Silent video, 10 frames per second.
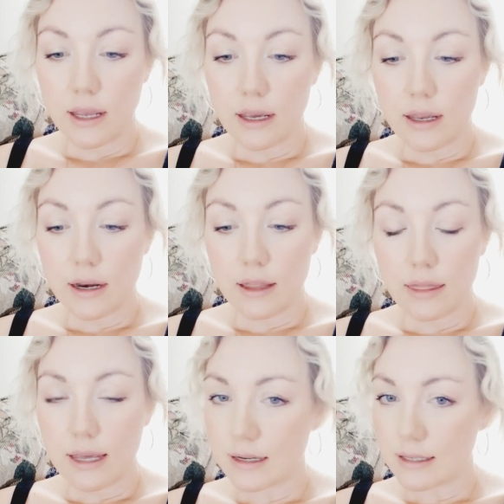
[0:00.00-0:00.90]
and
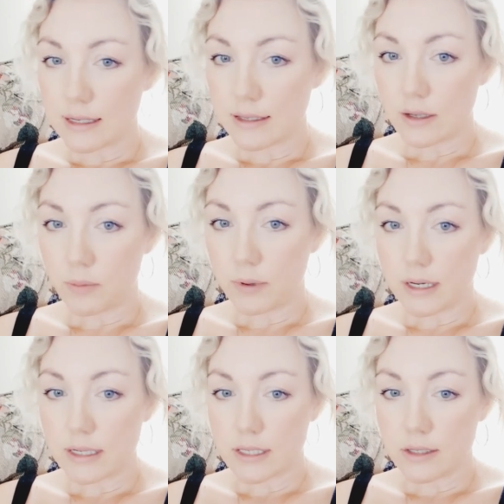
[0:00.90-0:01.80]
that is a sell
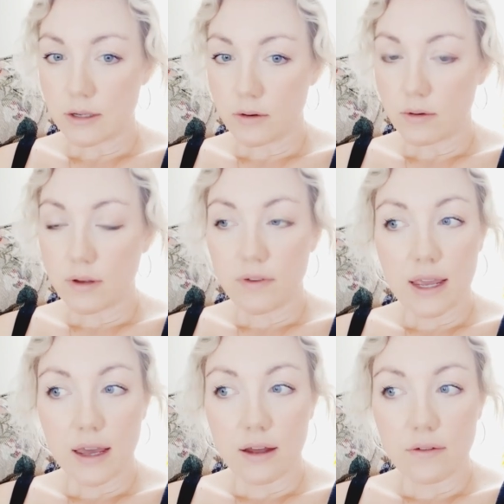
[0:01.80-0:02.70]
price. So if I
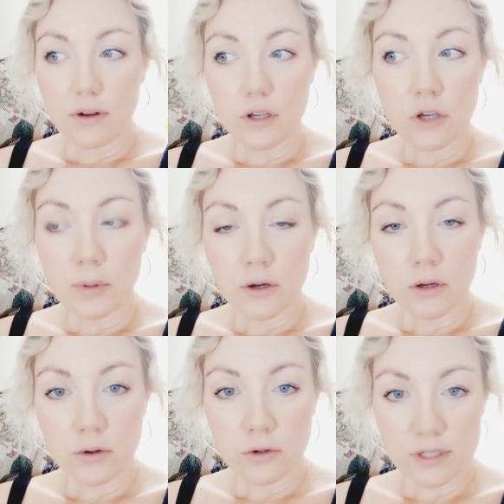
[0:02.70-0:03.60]
have a coupon
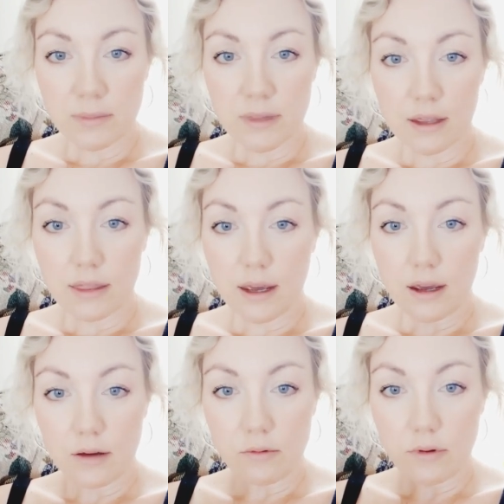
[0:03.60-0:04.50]
code or something like
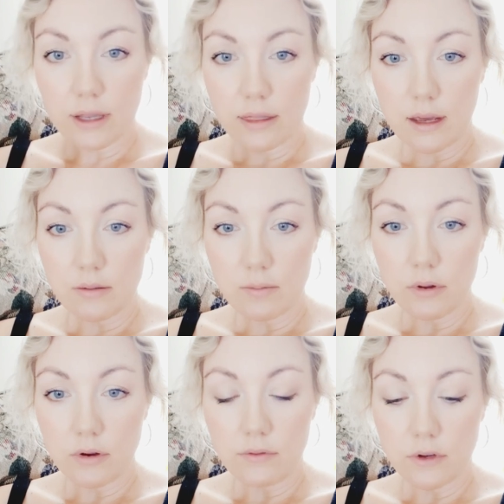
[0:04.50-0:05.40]
that, I will link that
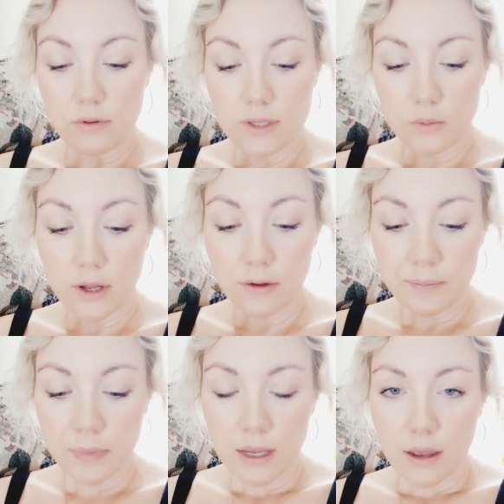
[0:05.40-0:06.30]
below for you as
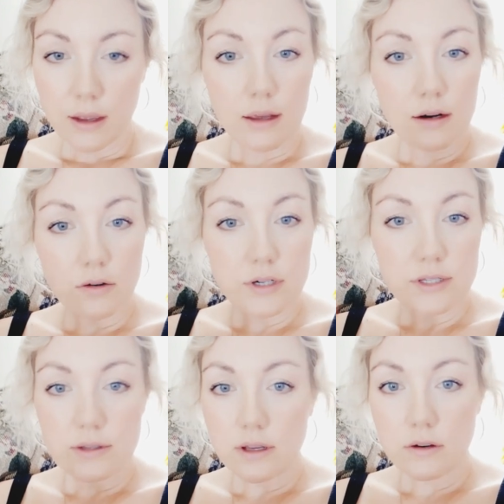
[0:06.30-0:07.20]
well. And of
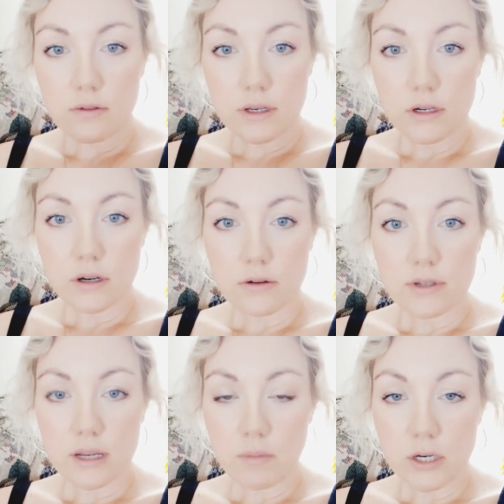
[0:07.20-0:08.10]
course, those other
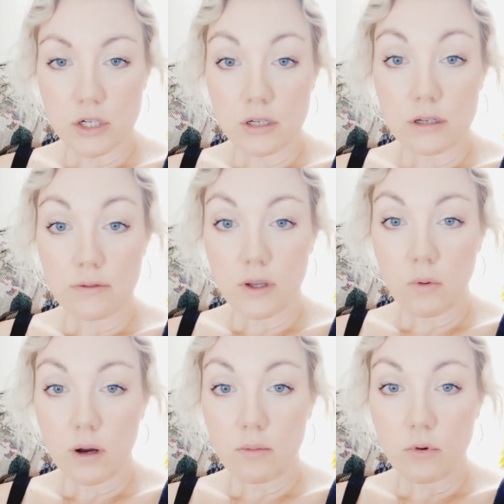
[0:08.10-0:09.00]
videos I mentioned, if you
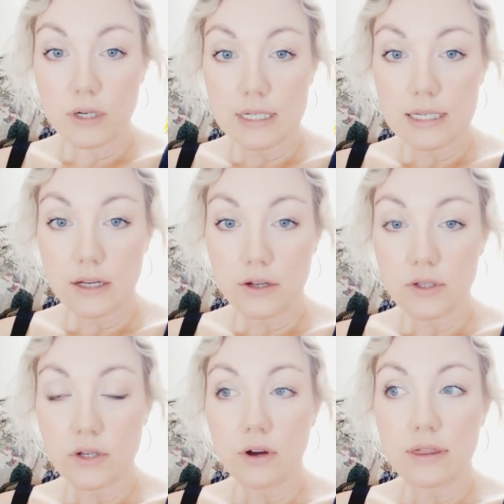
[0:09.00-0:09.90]
want more
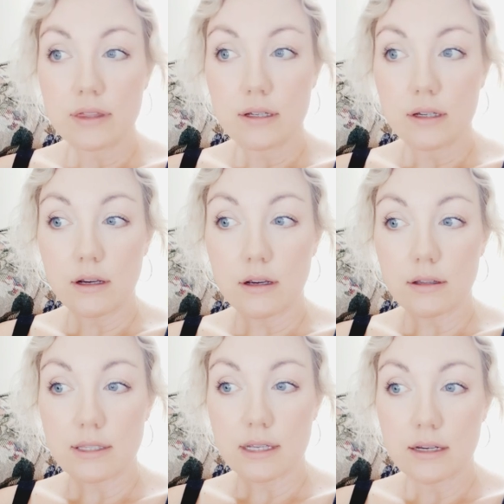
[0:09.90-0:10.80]
details on
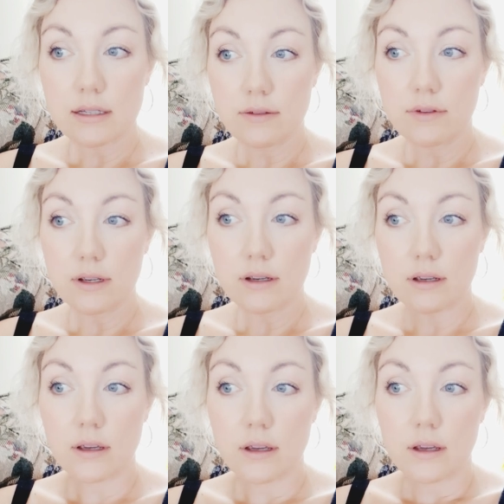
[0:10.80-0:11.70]
the
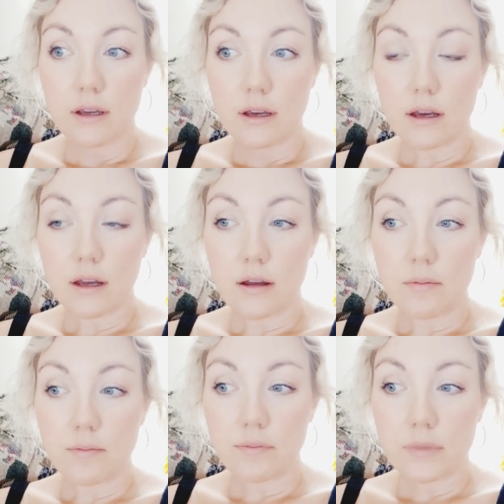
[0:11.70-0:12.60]
scientific
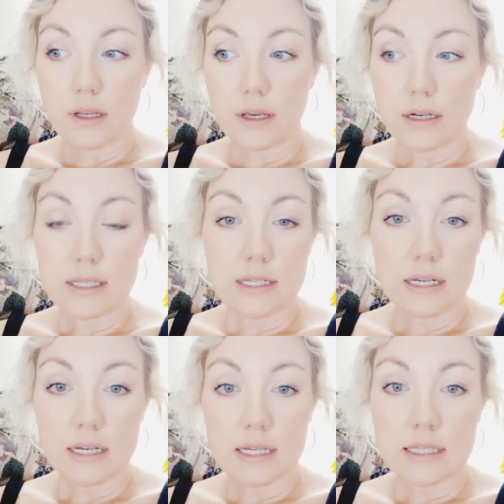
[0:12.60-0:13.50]
kind of
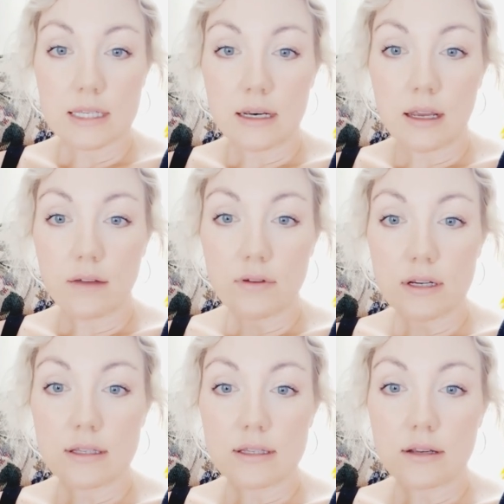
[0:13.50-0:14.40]
studies and
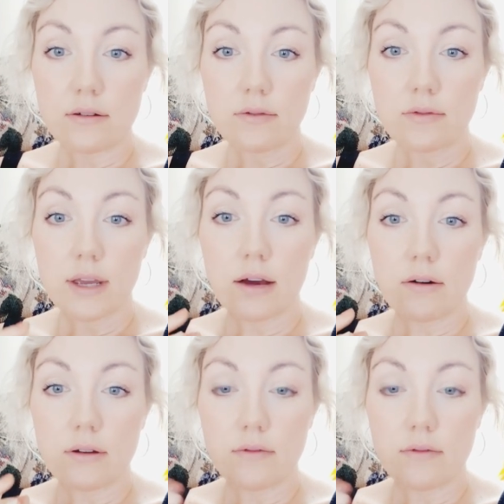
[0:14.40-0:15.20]
evidence of how